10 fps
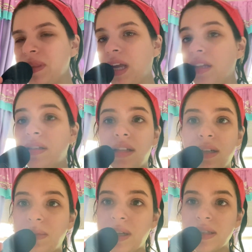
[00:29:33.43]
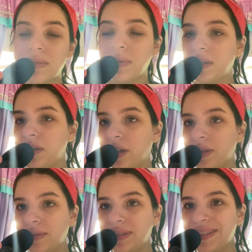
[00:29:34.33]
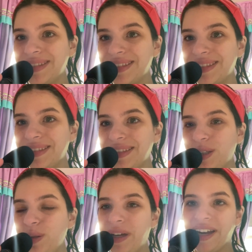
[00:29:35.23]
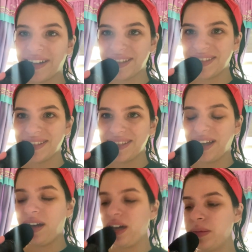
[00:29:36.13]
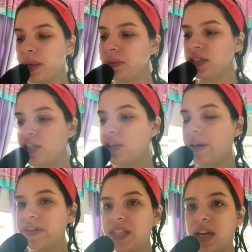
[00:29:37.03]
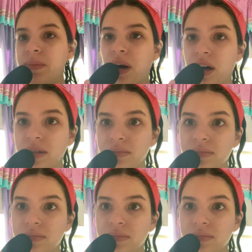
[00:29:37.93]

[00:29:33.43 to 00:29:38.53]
look like a mess, but you know, who cares? I'm gonna show everything I bought.